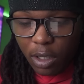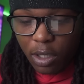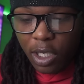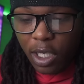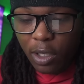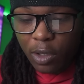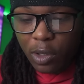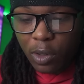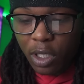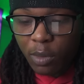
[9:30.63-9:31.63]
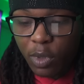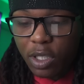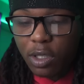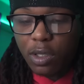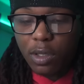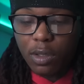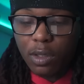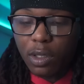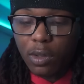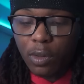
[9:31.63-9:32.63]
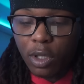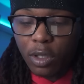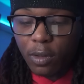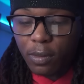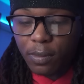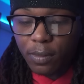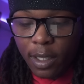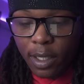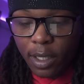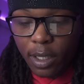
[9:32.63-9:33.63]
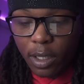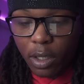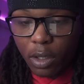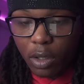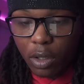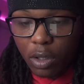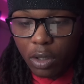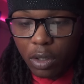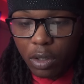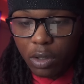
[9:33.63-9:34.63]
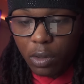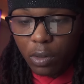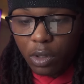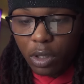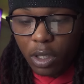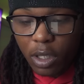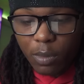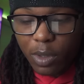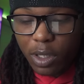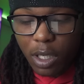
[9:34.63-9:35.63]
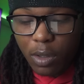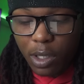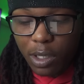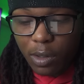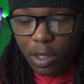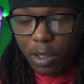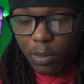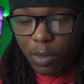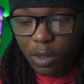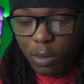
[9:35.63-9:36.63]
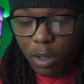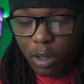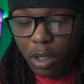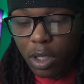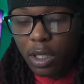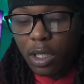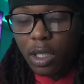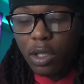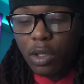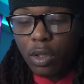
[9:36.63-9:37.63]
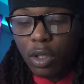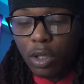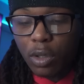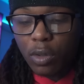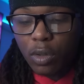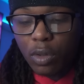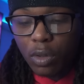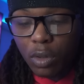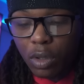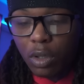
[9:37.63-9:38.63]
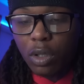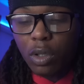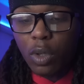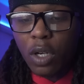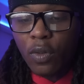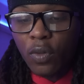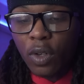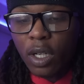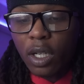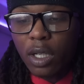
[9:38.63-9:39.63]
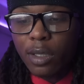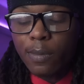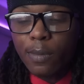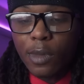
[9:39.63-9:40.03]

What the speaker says: You gotta go 2 honey mustards. No route. Then choose your condiments. I don't need no condiments, bro. Then you gonna go the waffle fries.